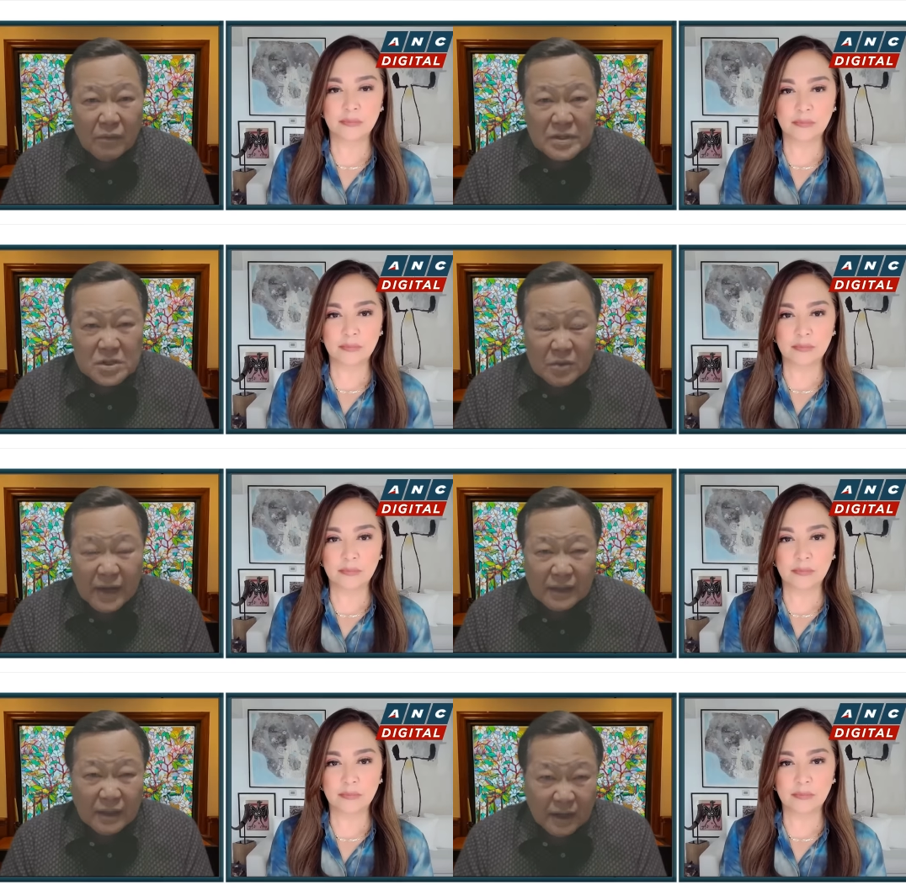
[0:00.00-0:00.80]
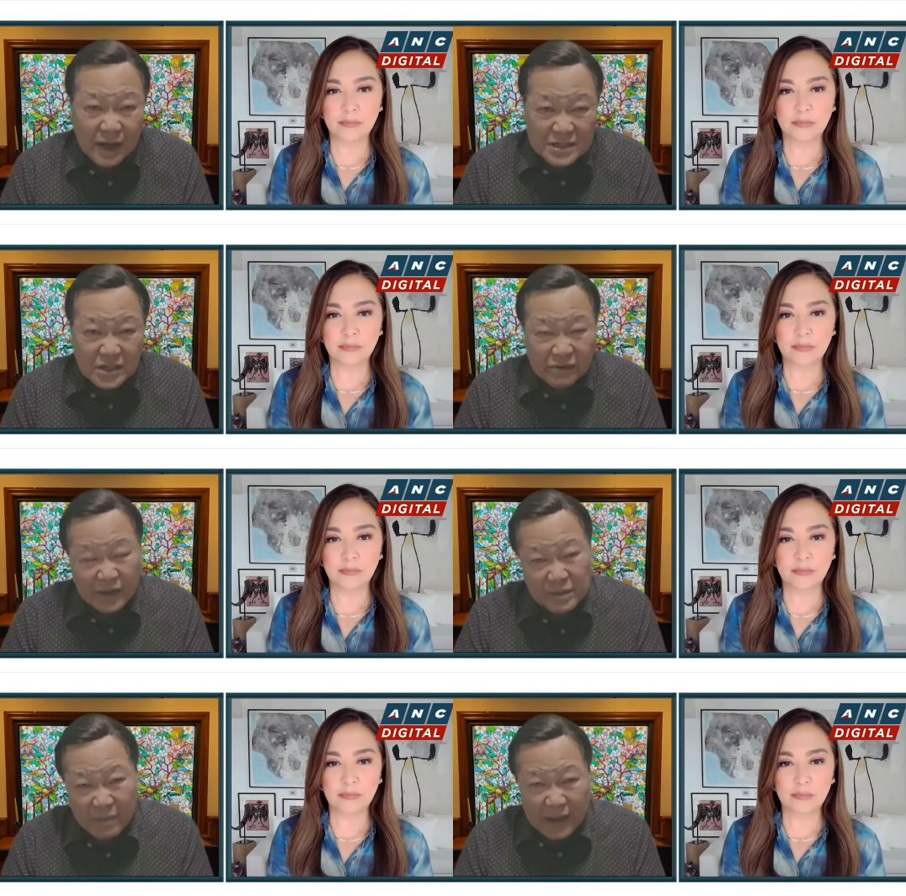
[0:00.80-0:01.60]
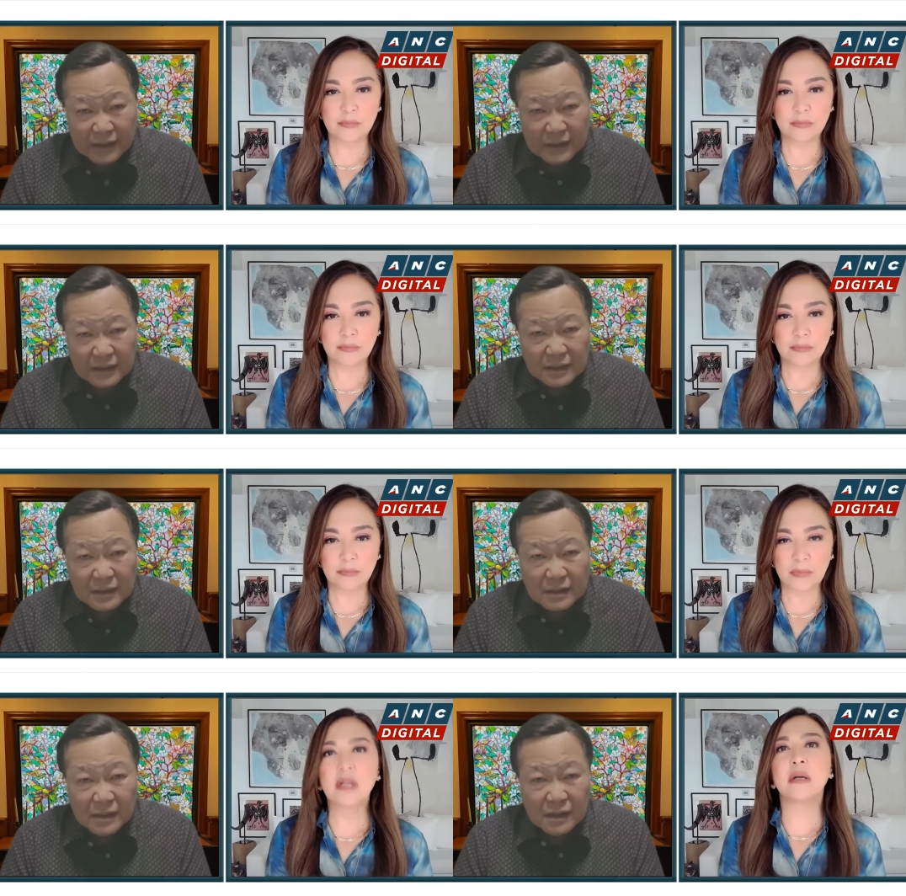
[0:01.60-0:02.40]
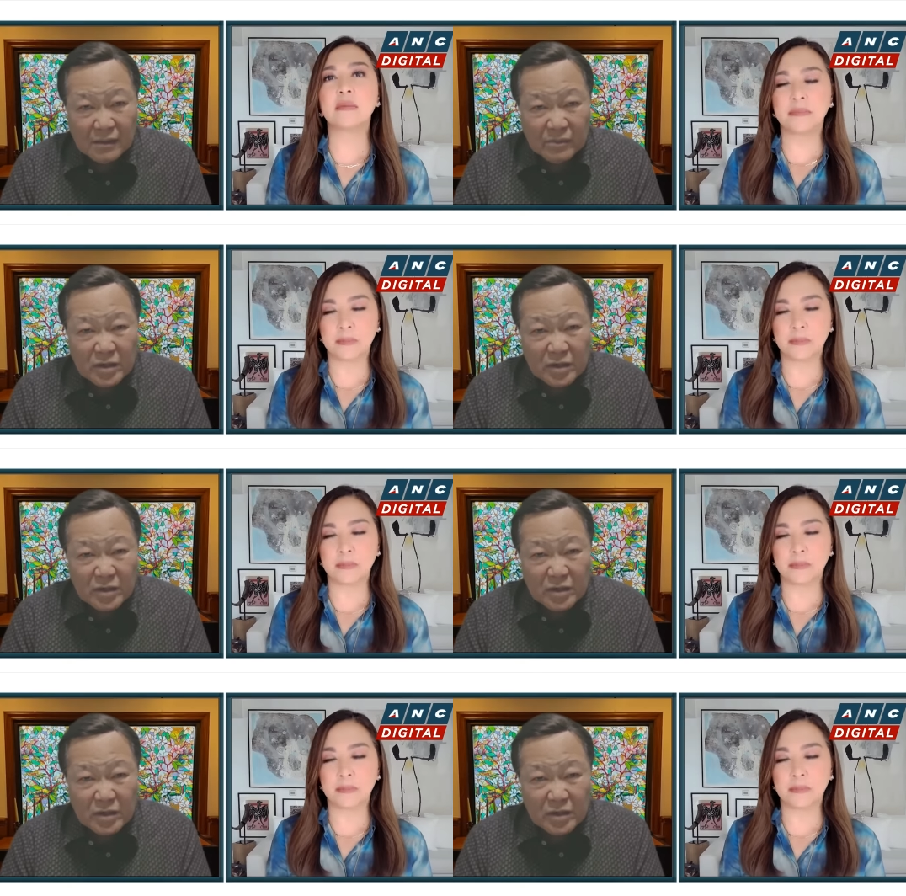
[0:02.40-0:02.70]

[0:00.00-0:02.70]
Speaker 1: is to get the gas in Reed Bank hmm.